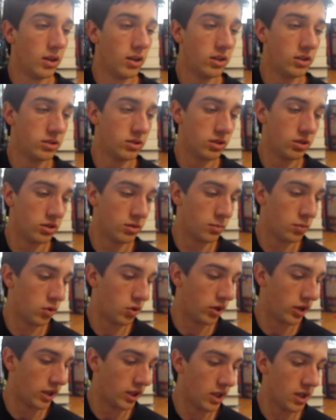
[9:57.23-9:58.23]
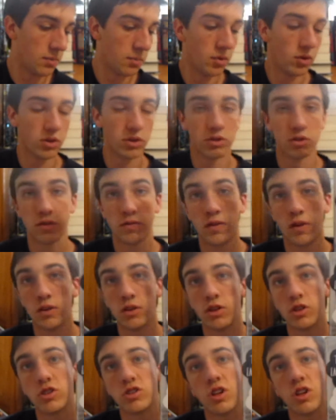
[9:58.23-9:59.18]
It's disappointing. That book is The Fault in Our